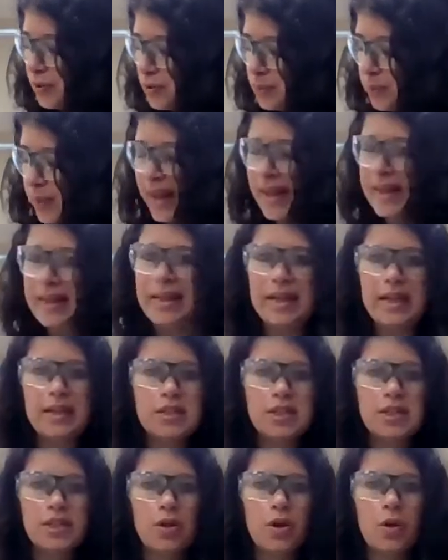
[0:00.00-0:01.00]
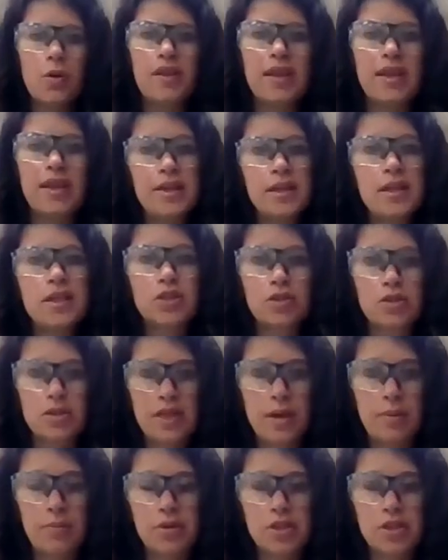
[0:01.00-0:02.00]
But I need to know the initial
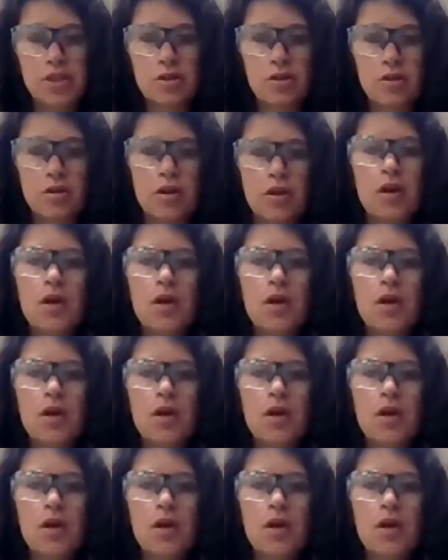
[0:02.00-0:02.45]
temperature